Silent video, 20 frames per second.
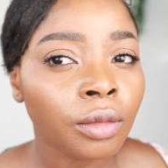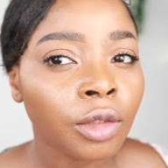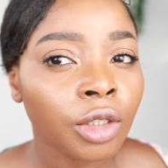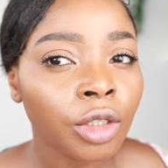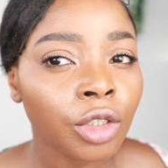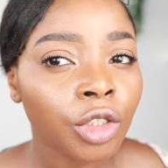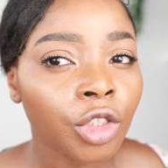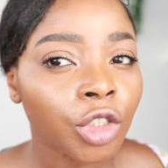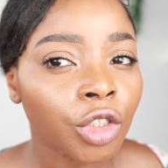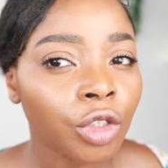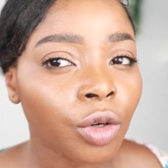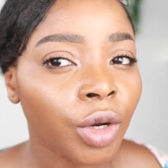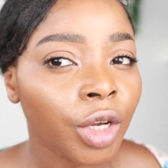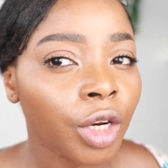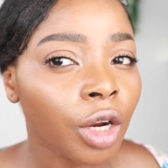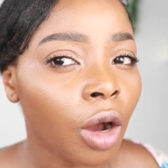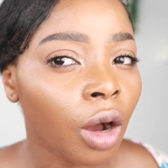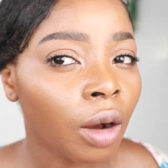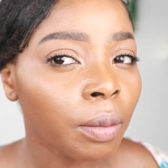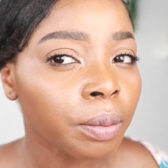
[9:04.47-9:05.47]

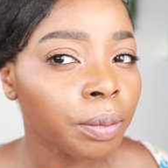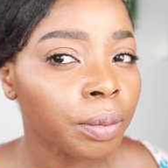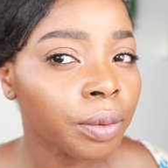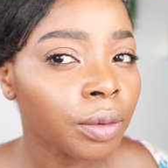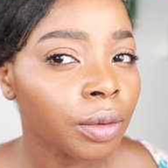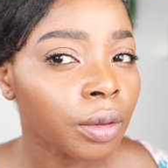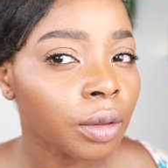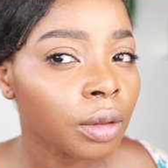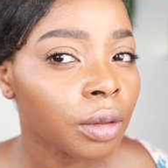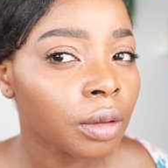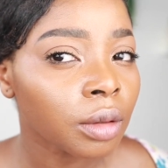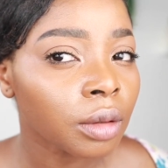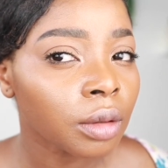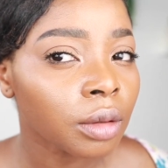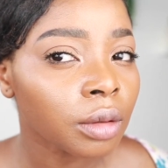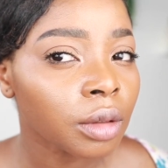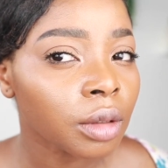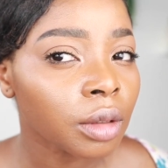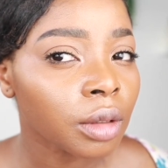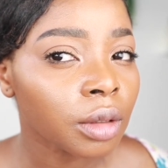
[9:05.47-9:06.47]
showing up.
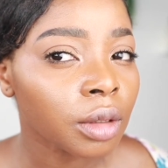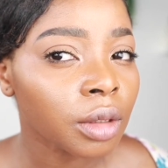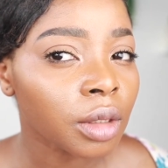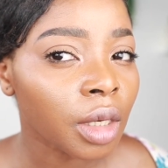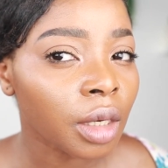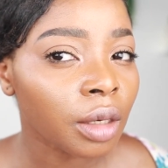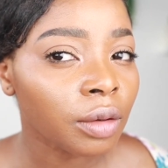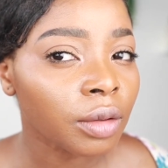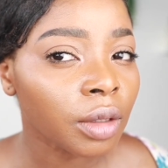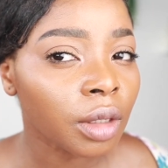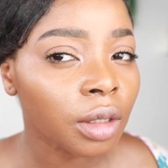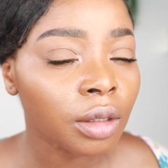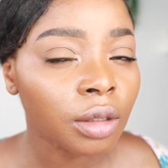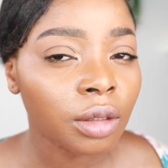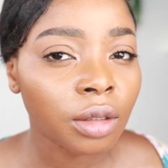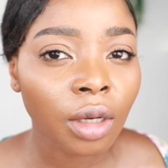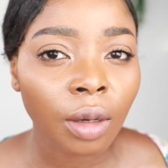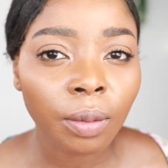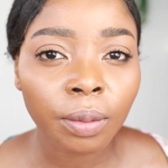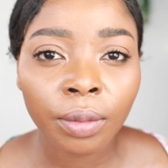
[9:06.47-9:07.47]
So this is kind of
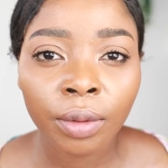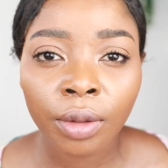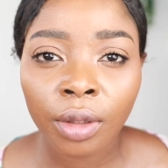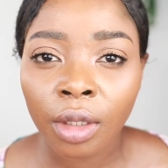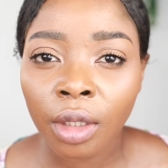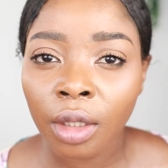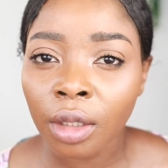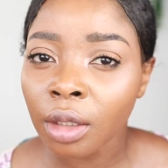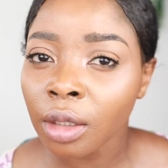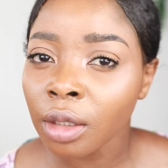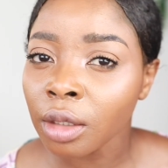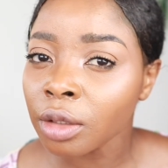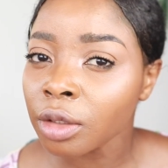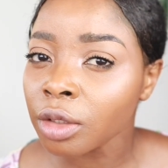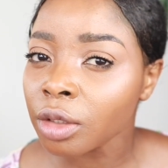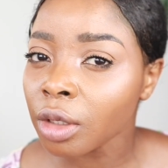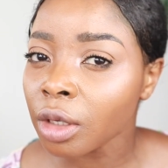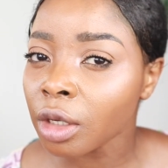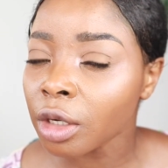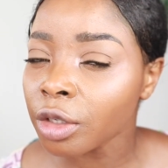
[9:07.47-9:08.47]
close up.
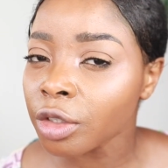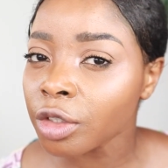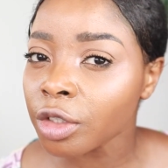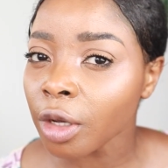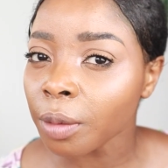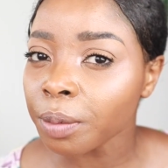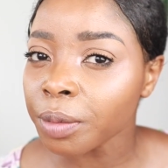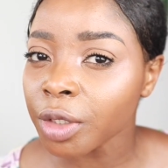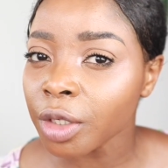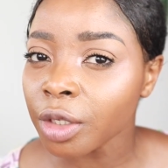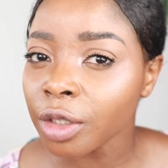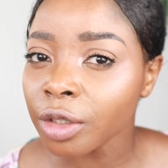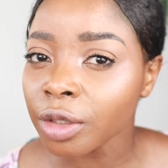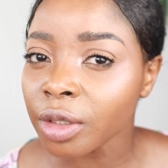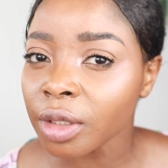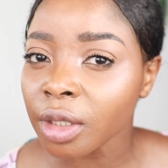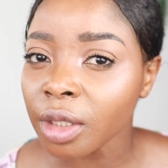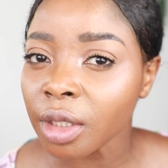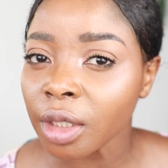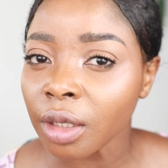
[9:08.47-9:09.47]
So close up, you're gonna
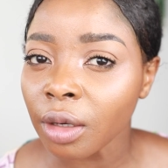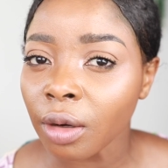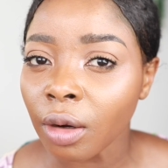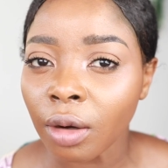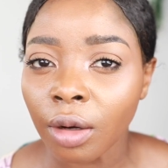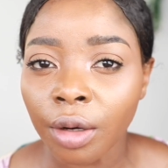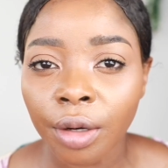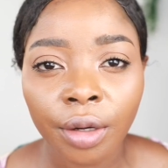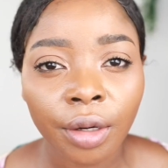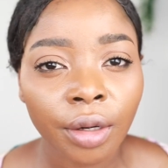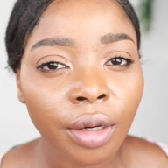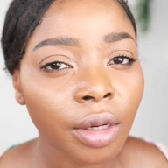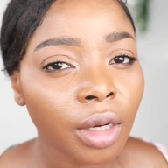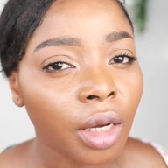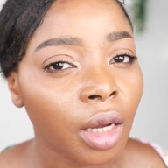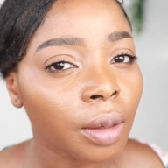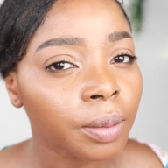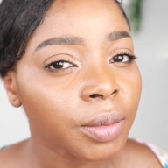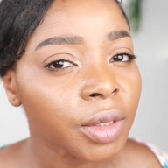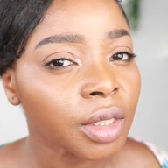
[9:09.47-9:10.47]
see the oil
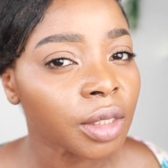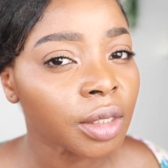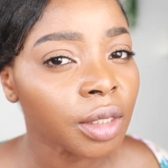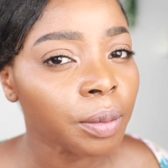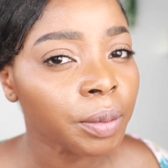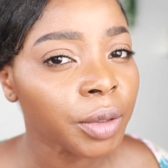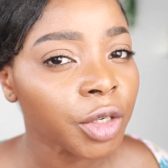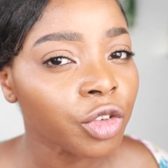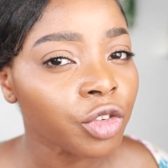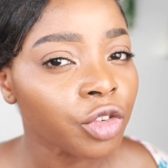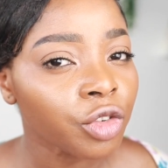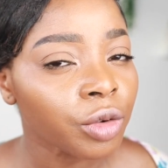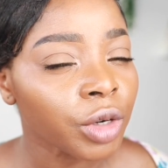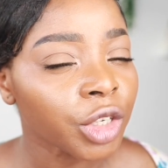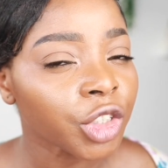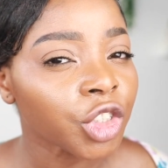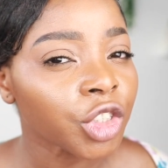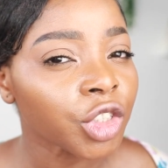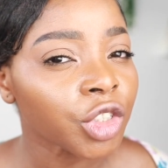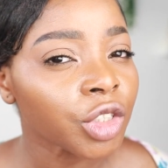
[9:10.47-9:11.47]
seeping through,
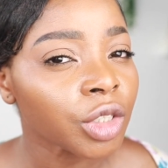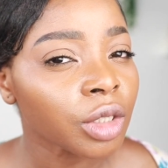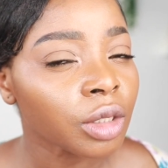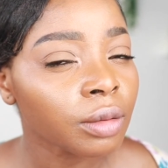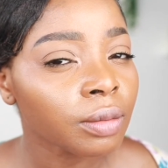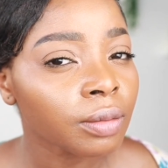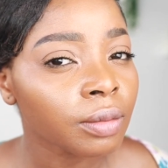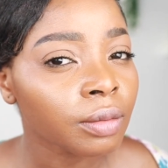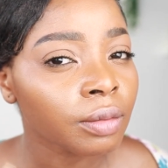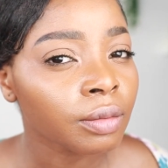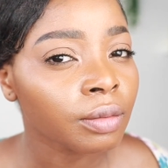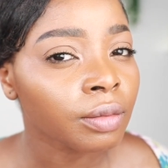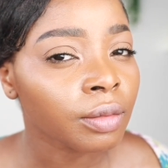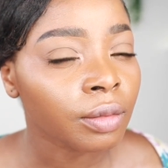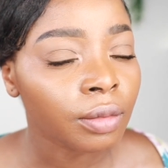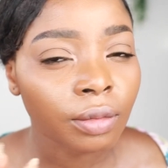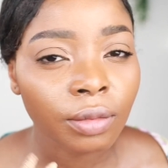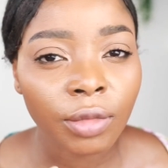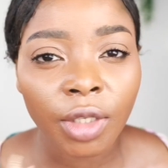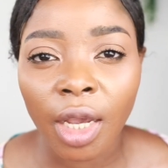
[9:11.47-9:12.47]
and just,
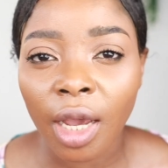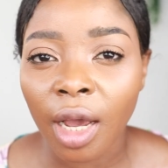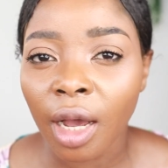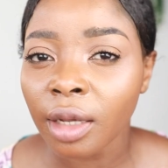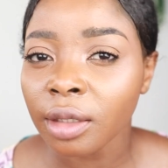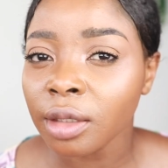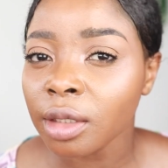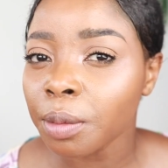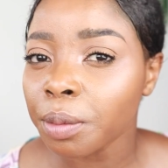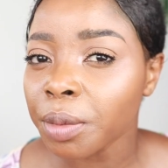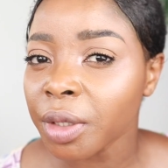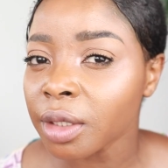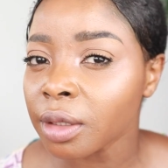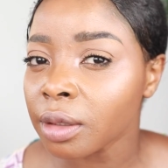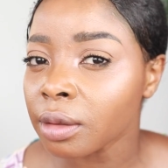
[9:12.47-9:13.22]
yeah, it's a bit,